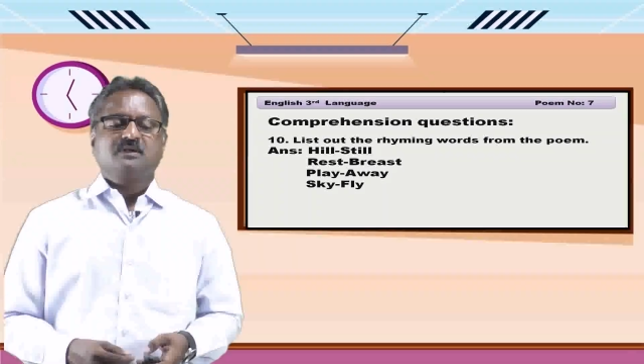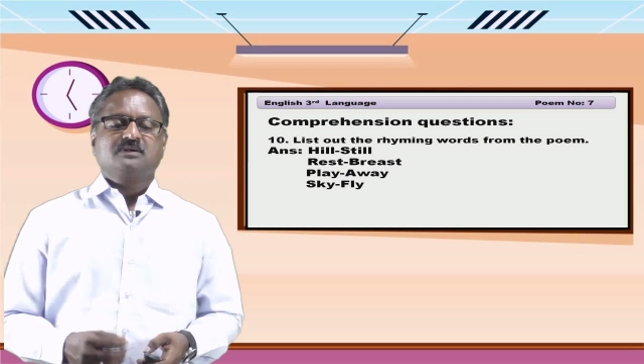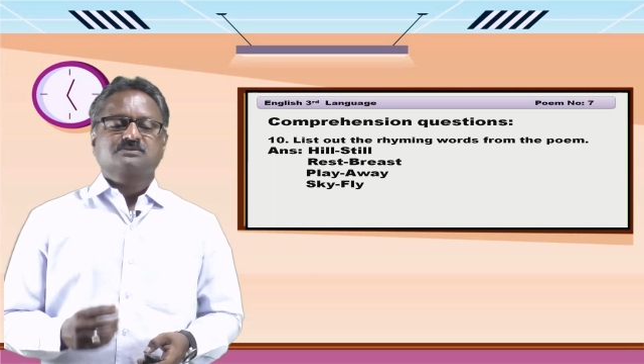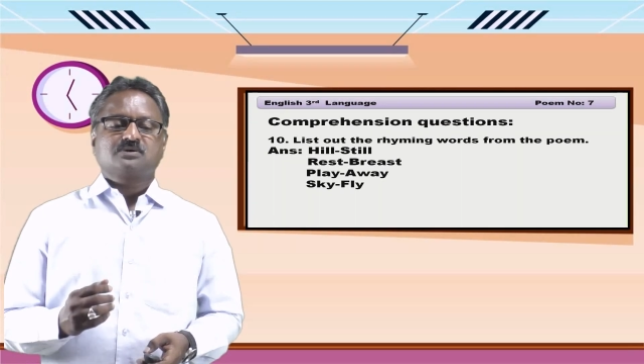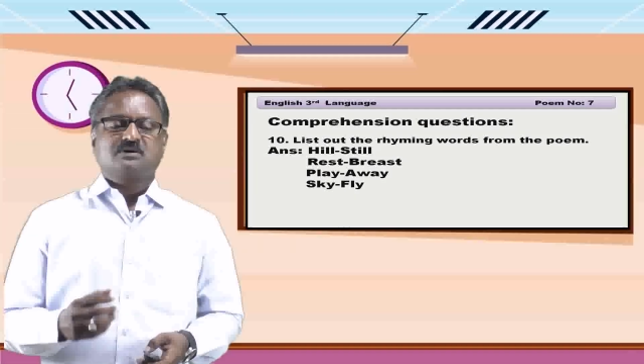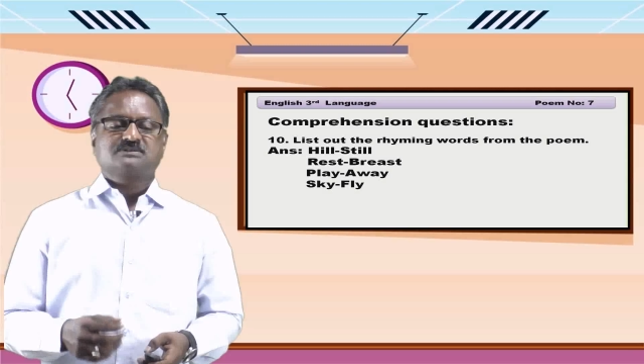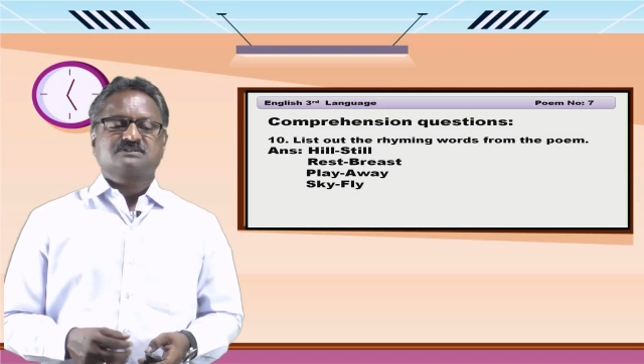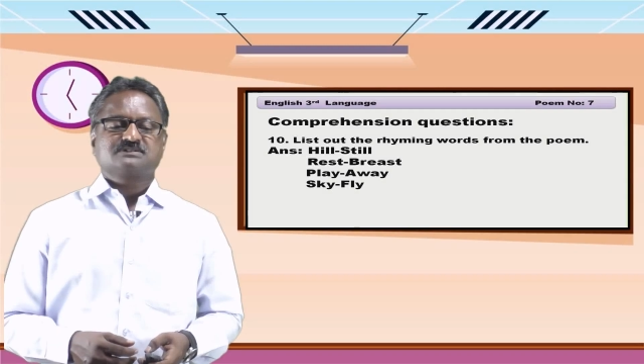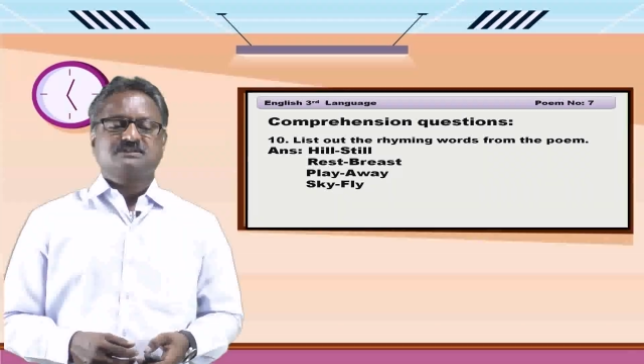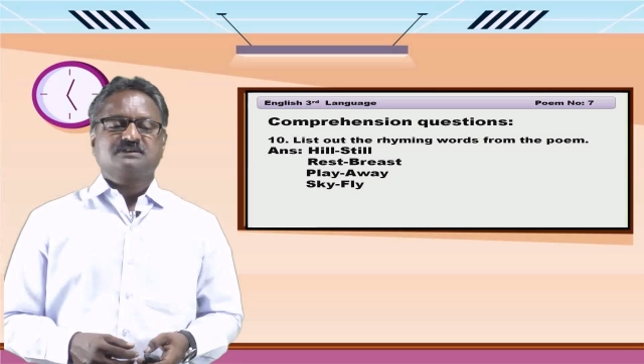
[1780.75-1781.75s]
So, answers
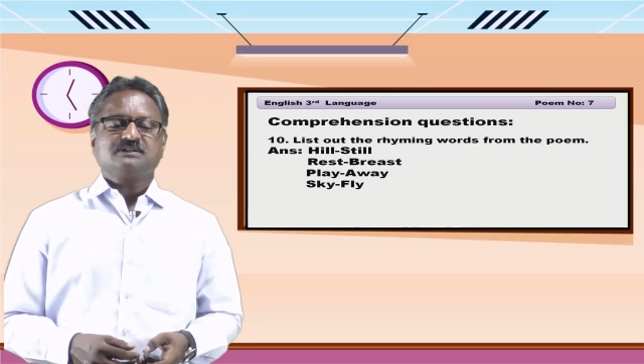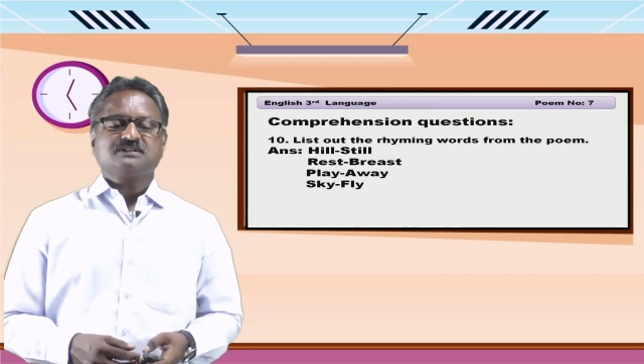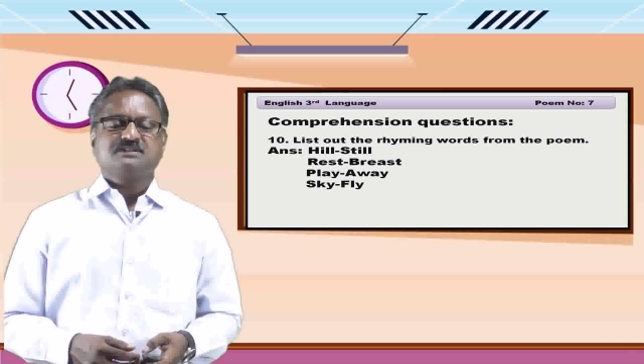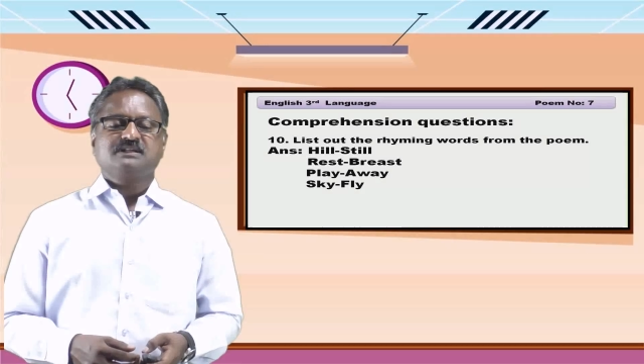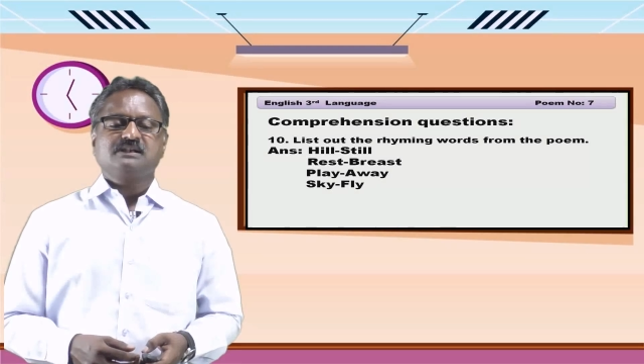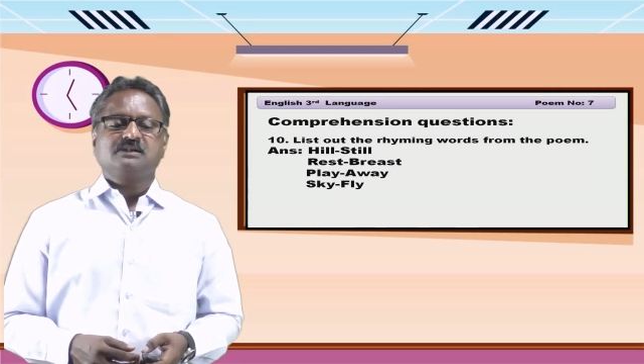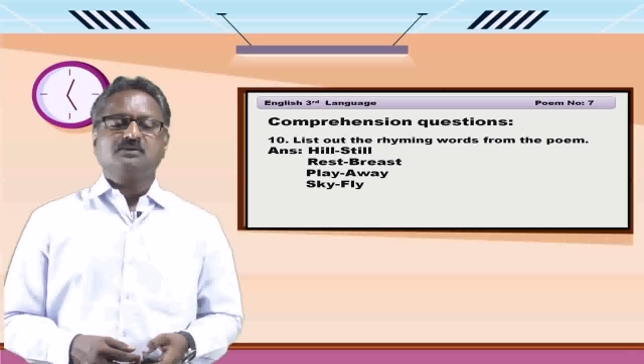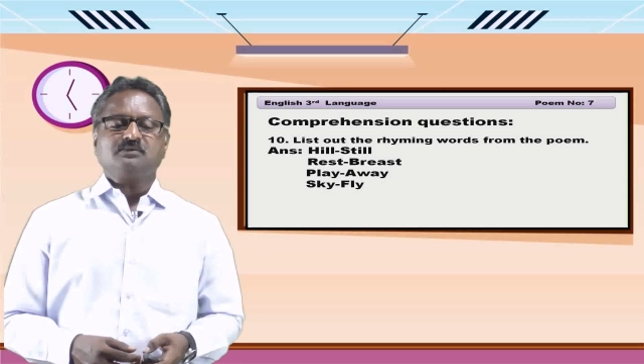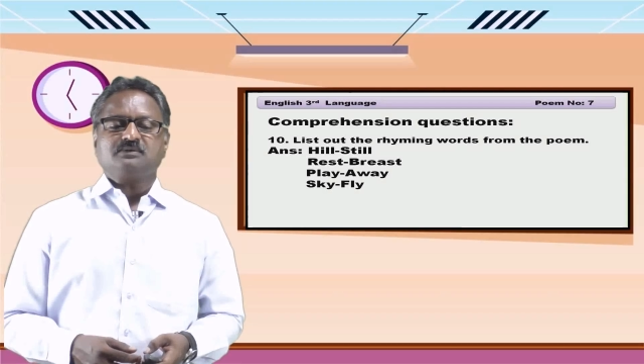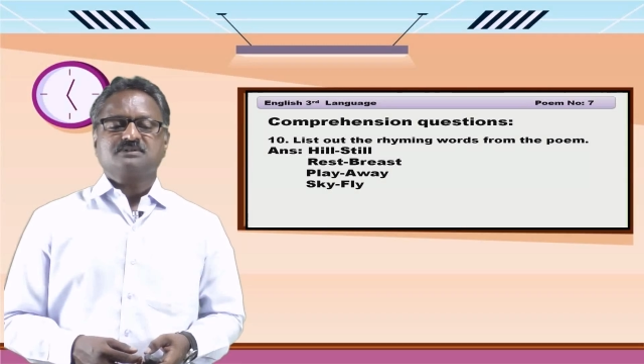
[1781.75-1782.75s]
here, hill,
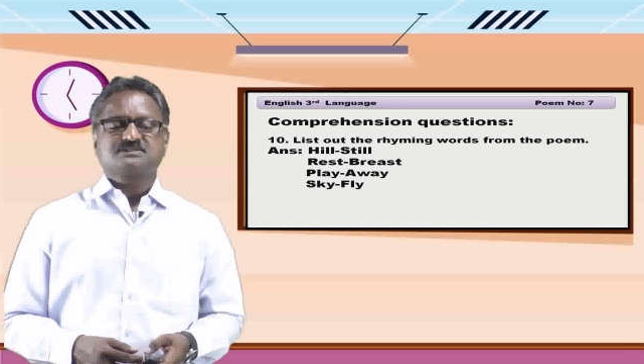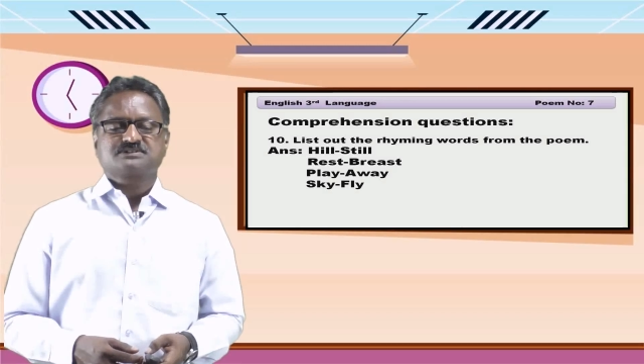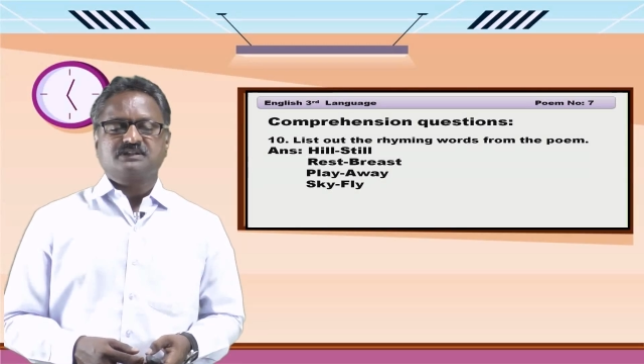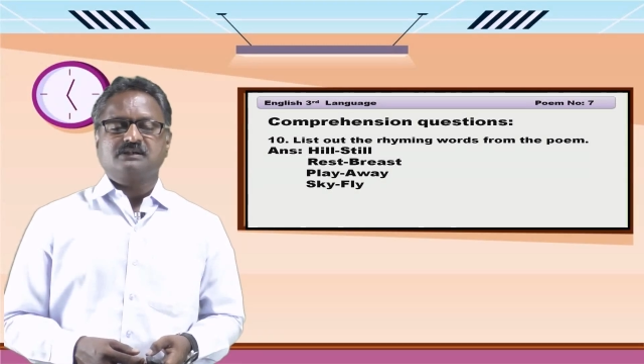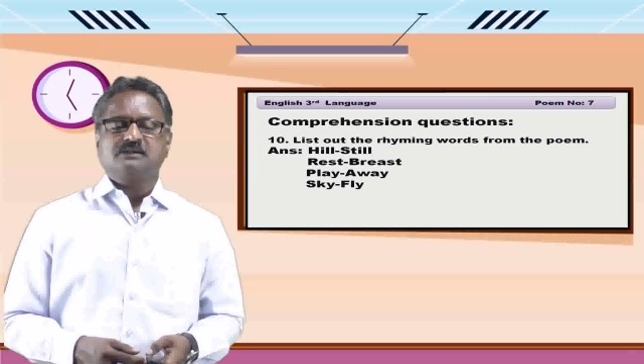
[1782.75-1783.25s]
still,